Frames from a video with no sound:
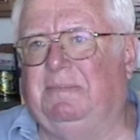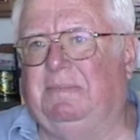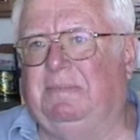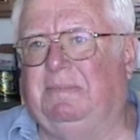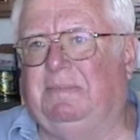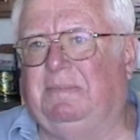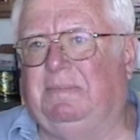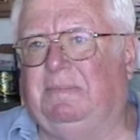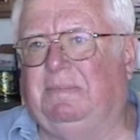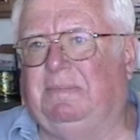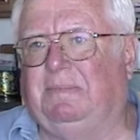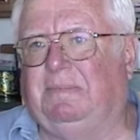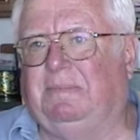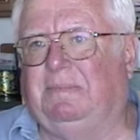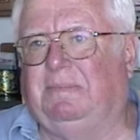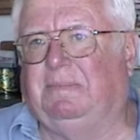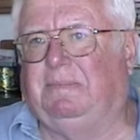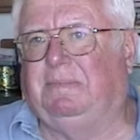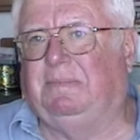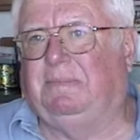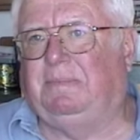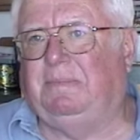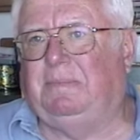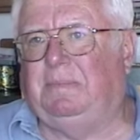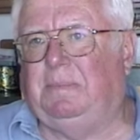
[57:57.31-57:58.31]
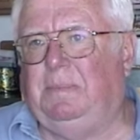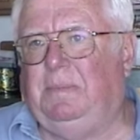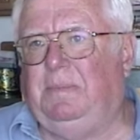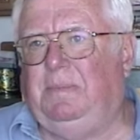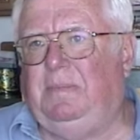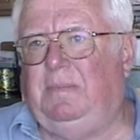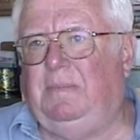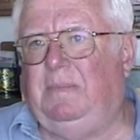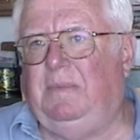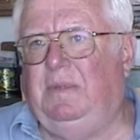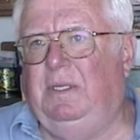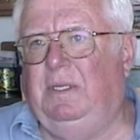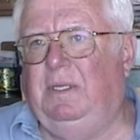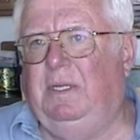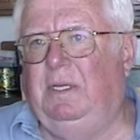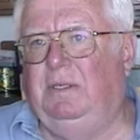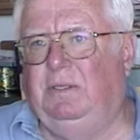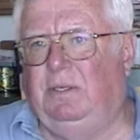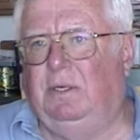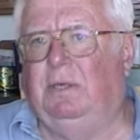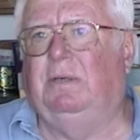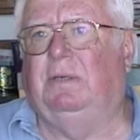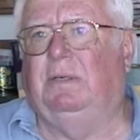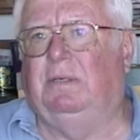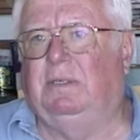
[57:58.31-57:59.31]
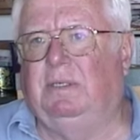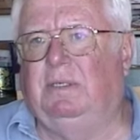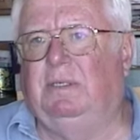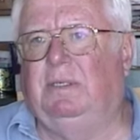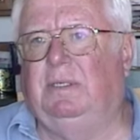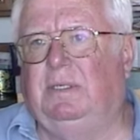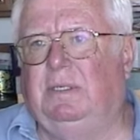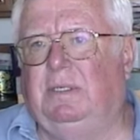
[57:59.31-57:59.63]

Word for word: Okay, It'd be the whole family. Sure.